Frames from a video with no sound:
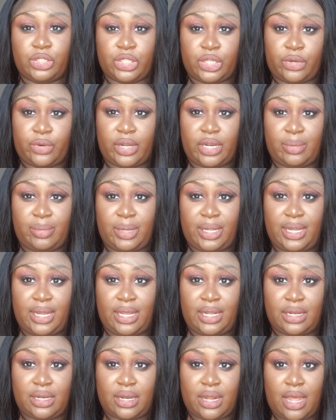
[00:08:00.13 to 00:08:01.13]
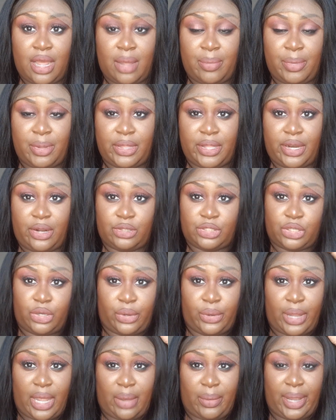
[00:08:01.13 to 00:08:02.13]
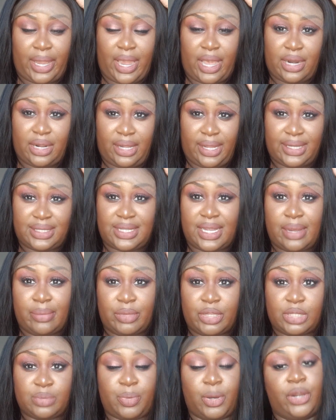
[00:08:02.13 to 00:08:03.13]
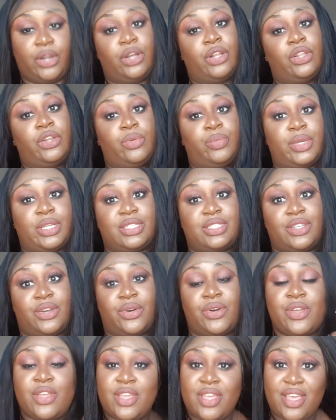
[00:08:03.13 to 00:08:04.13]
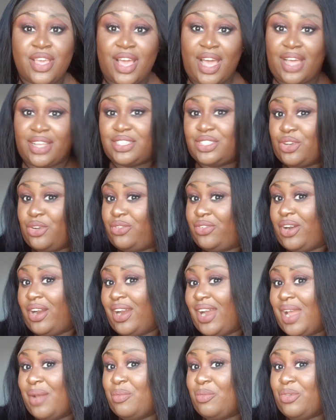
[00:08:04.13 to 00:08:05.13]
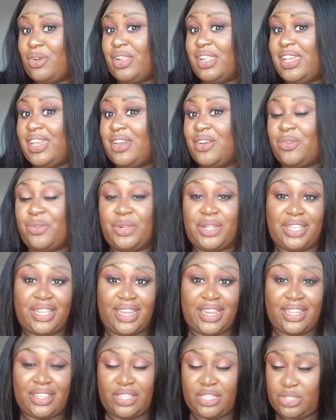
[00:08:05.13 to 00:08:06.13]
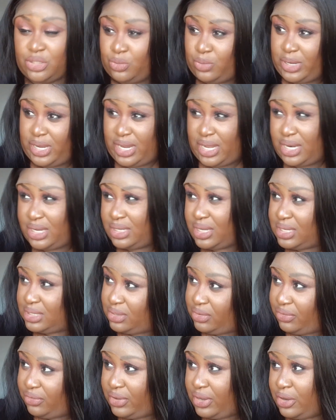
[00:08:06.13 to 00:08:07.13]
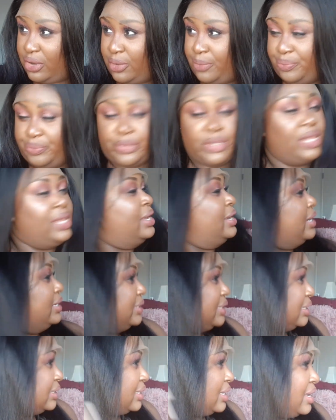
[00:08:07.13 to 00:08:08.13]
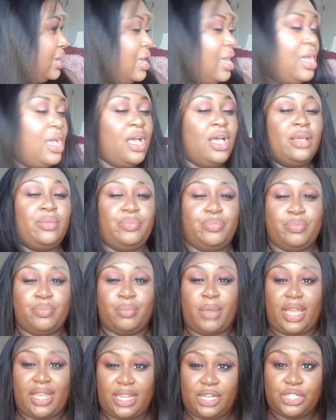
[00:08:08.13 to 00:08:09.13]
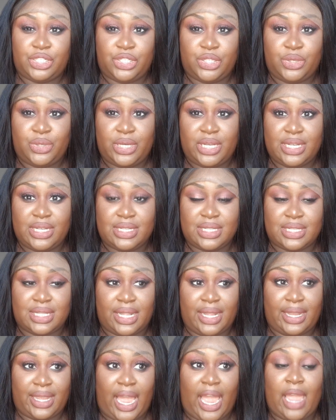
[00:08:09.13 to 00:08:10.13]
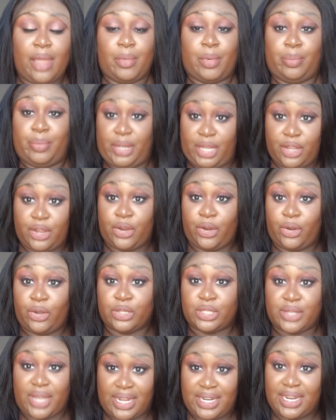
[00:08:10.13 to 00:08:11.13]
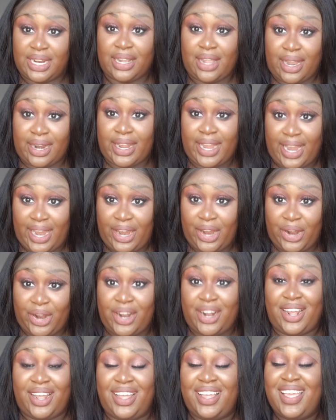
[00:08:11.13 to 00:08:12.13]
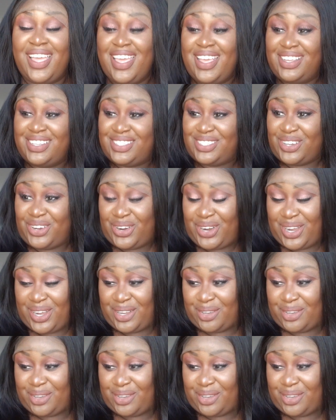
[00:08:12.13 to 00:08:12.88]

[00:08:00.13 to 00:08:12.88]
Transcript: should already be heated up, and then I'll show you how I kind of like tame this part a little bit. So far I'm really, really liking this wig, and it doesn't feel, because my issue is like I am a big girl, so I need a lot of hair. So